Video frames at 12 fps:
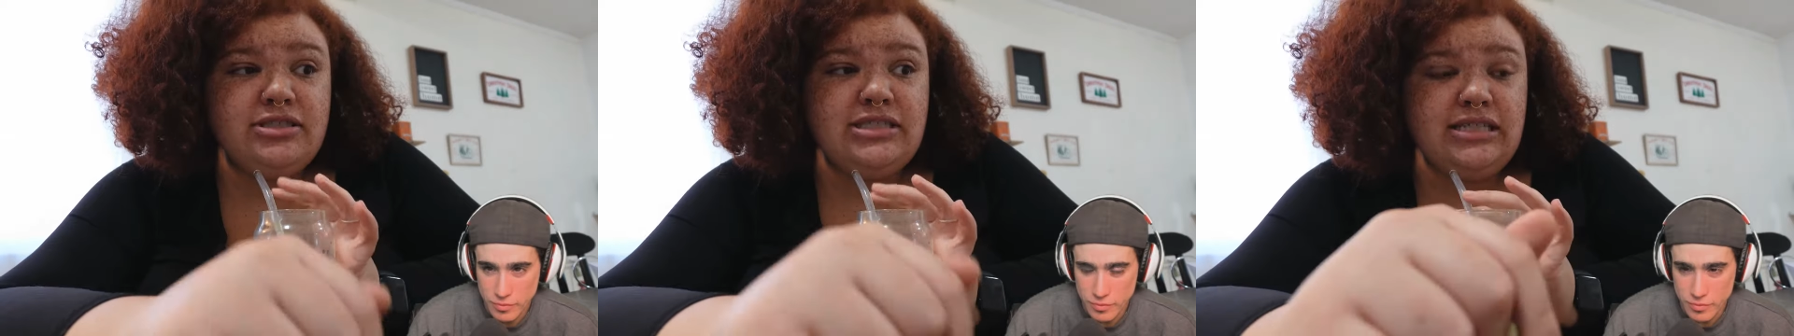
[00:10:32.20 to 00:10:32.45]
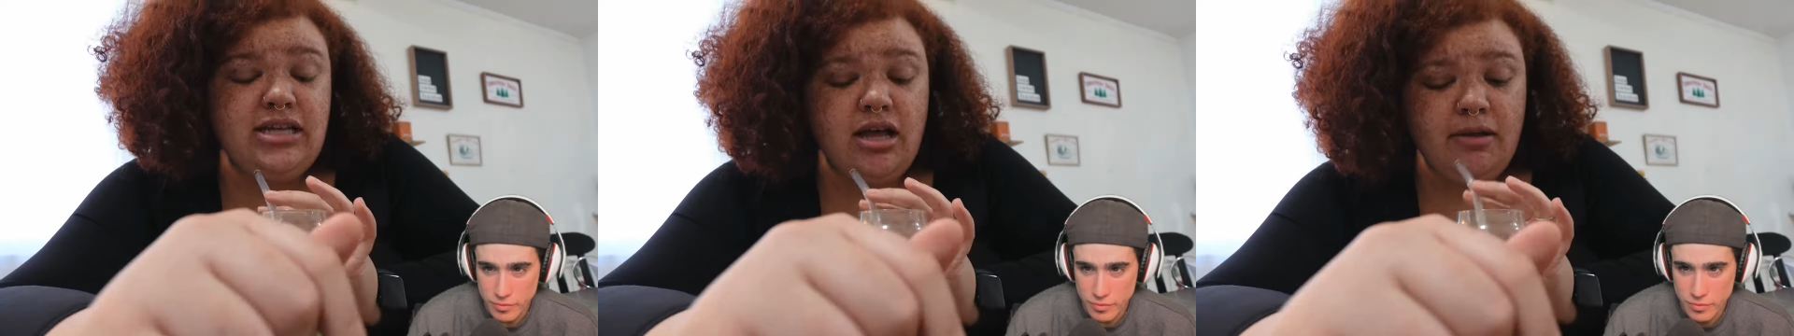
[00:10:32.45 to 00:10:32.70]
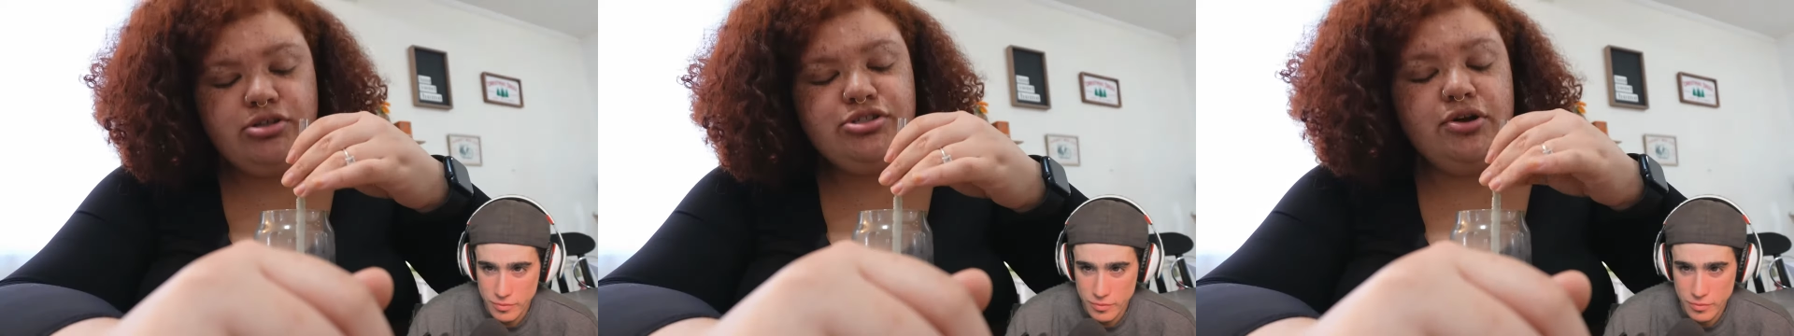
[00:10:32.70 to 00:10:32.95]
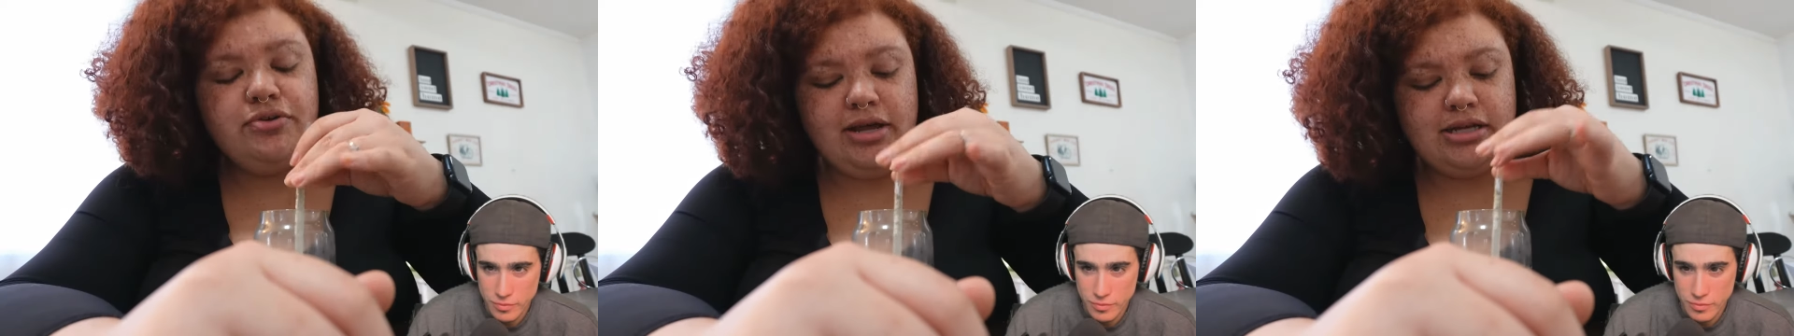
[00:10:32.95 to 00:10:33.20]
Speaker 1: TikTok. Also,
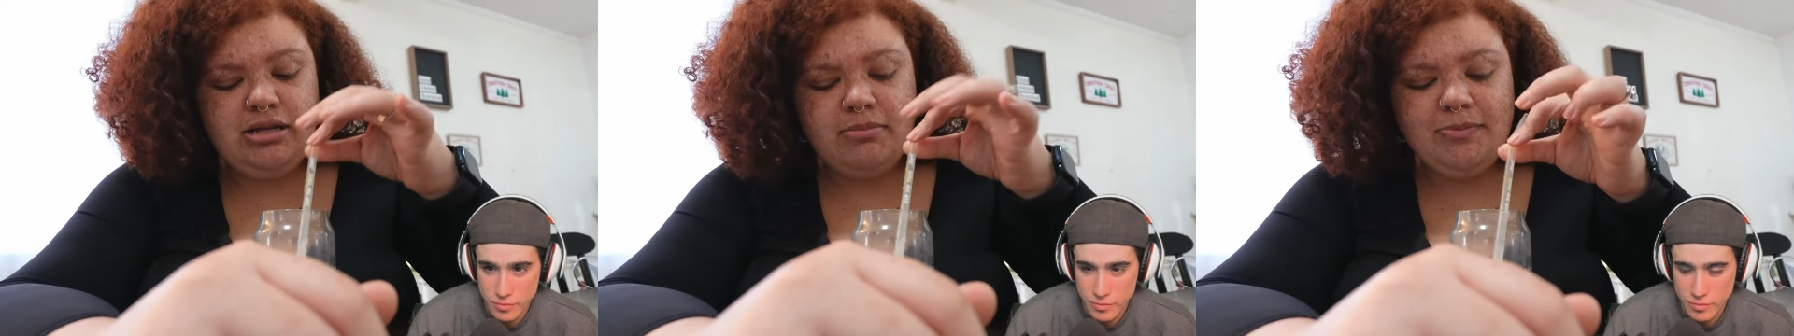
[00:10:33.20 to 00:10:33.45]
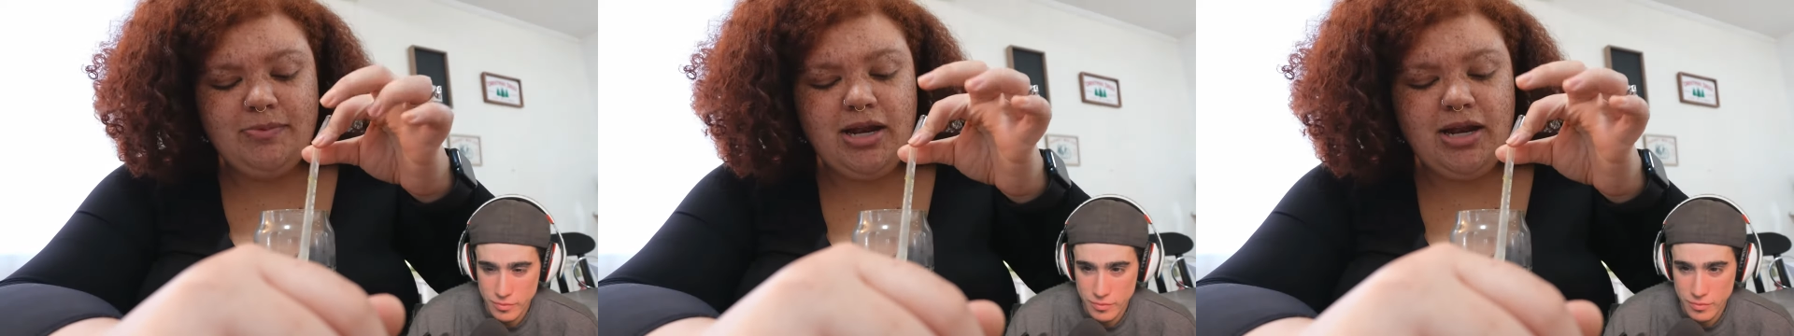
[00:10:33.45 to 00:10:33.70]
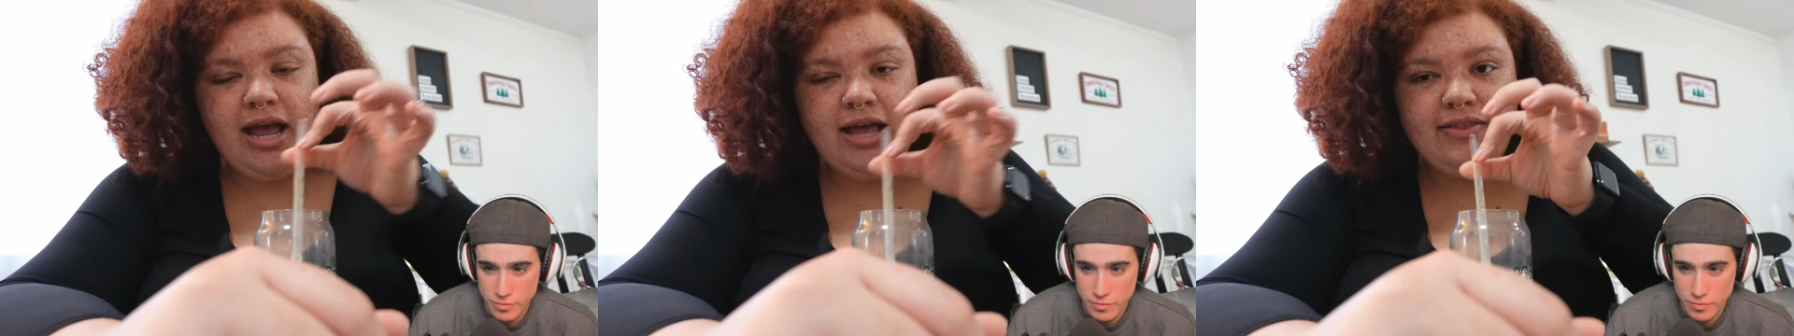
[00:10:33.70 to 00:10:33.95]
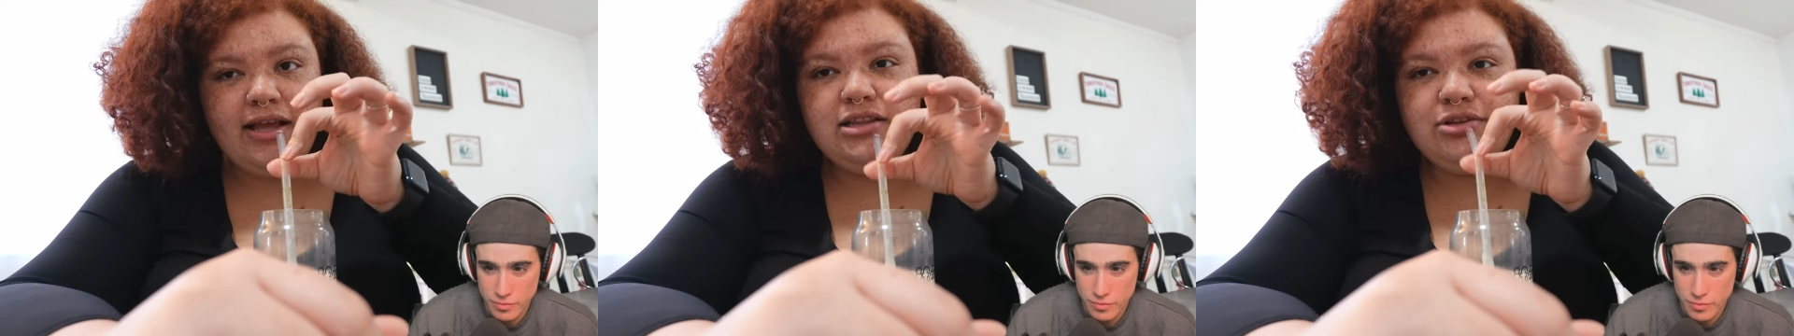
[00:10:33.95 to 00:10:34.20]
next time I'm gonna add like a
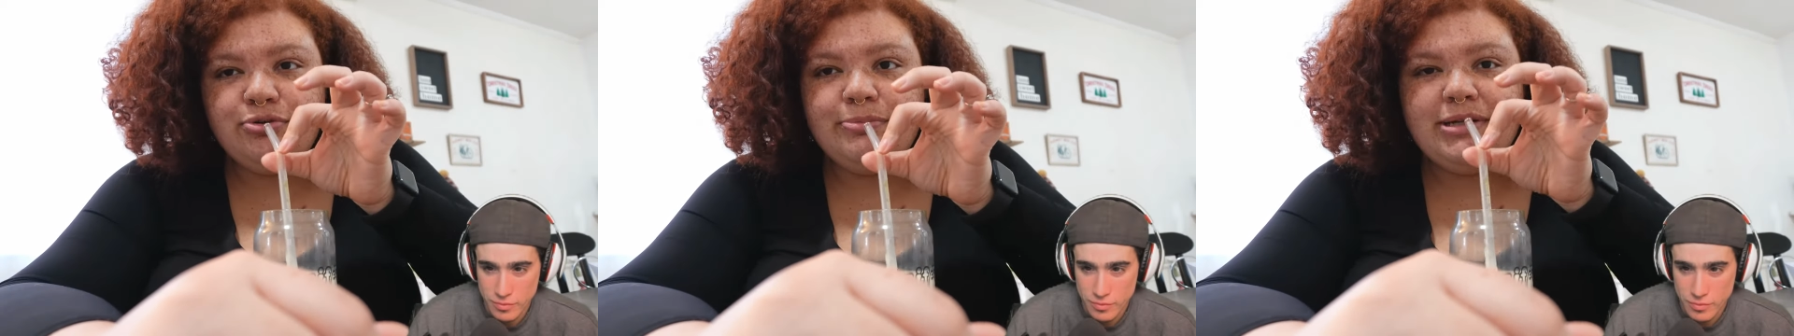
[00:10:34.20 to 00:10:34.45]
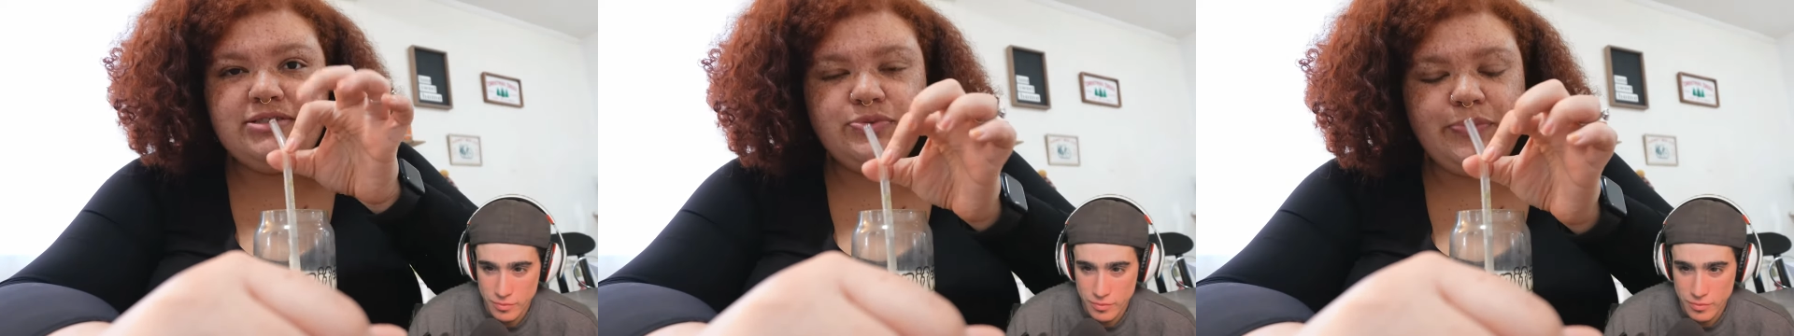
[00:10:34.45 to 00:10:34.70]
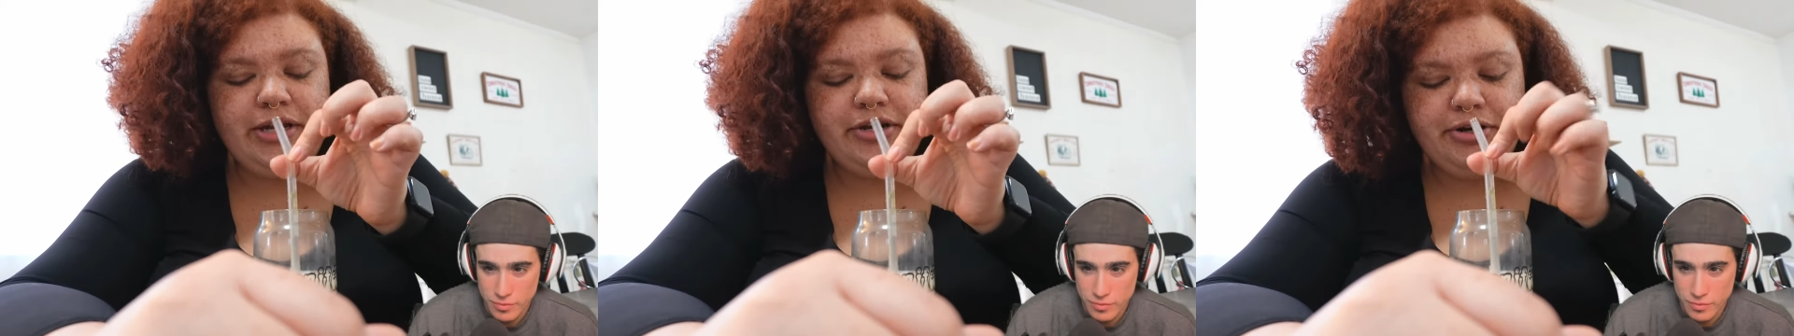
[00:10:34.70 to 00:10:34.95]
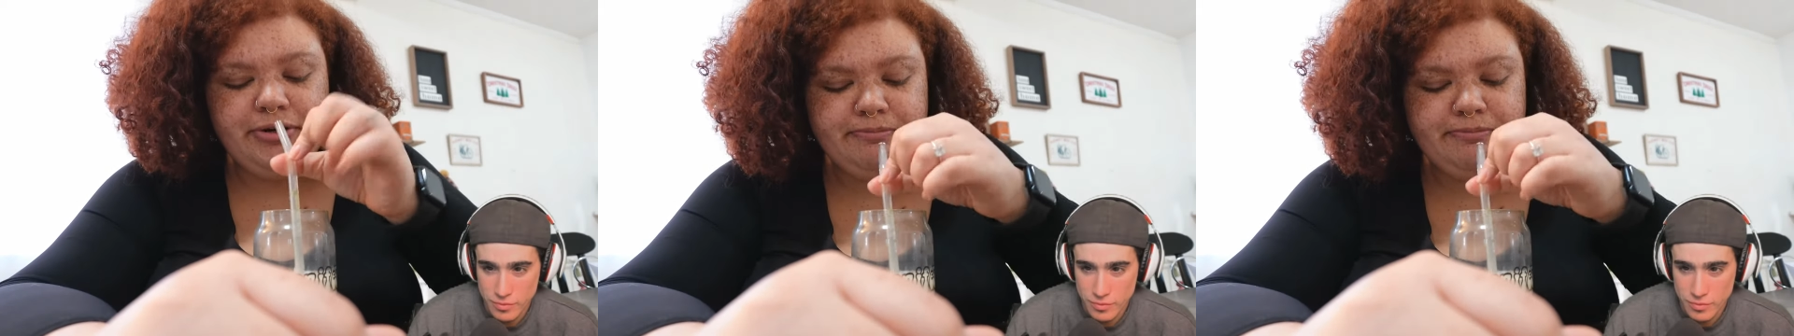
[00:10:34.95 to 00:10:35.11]
little bit of sweetener.